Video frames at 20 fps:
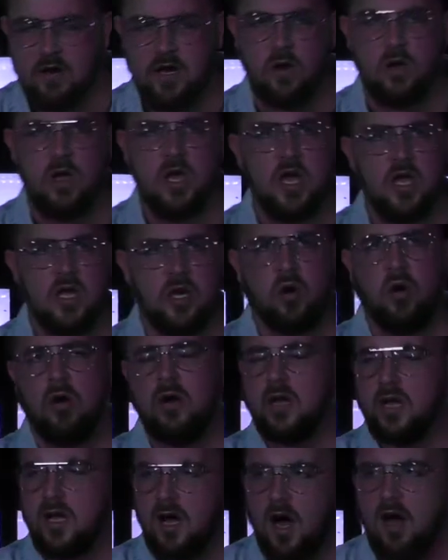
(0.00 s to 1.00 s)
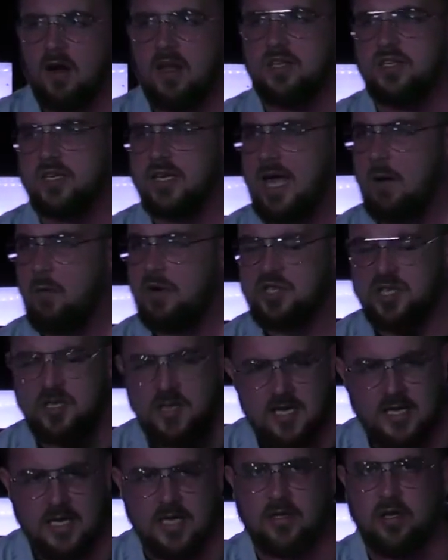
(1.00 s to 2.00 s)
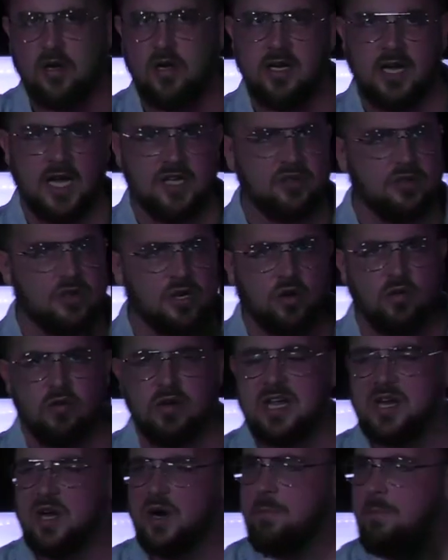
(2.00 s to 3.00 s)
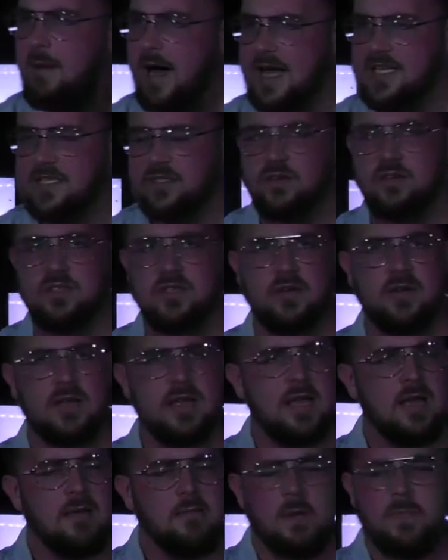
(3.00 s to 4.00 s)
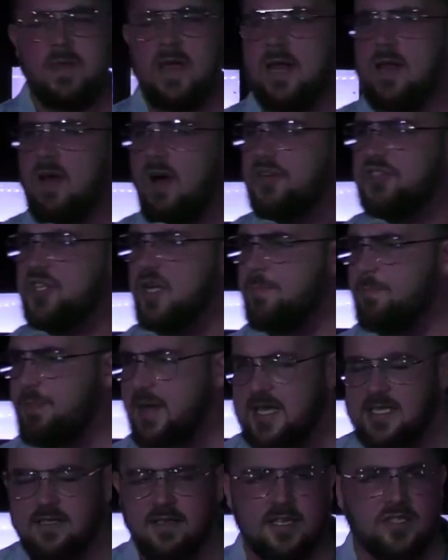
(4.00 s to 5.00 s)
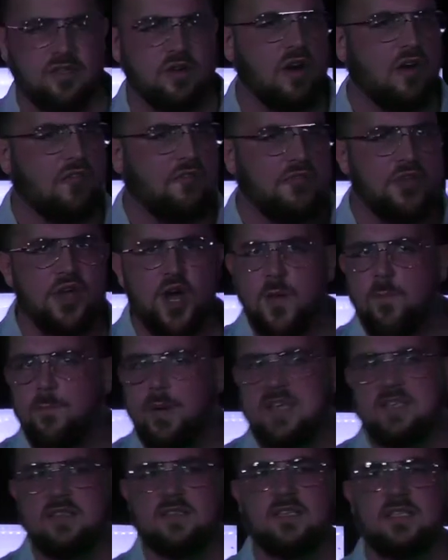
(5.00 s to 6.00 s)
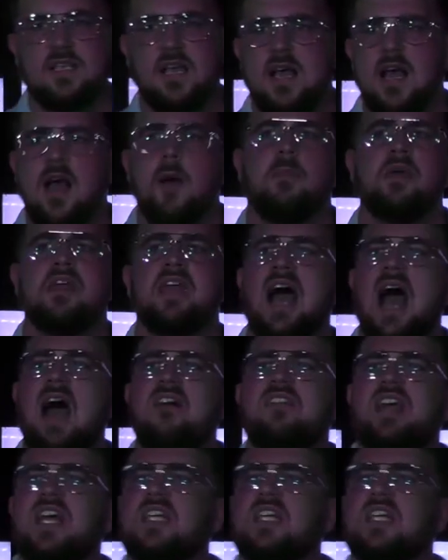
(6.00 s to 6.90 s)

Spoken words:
You go to college, you get what you need to get done, you get your degree, your master's, and maybe you launch a business or a few businesses, but you have an